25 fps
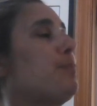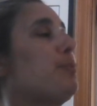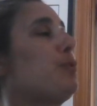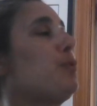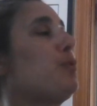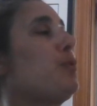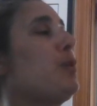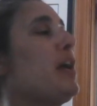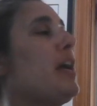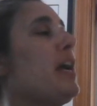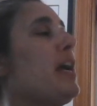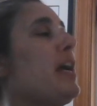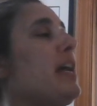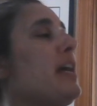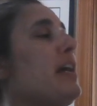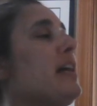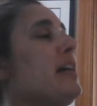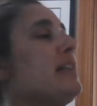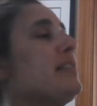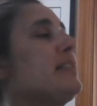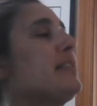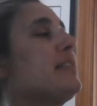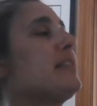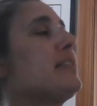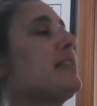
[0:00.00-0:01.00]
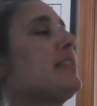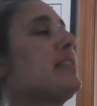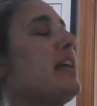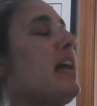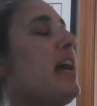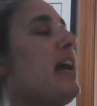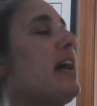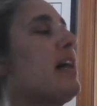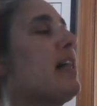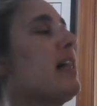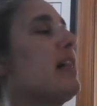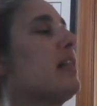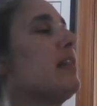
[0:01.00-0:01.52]
pray us
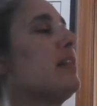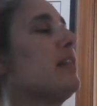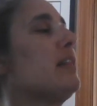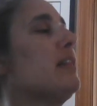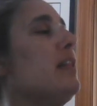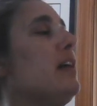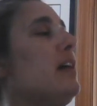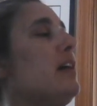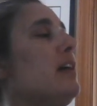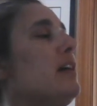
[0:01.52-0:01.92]
tell.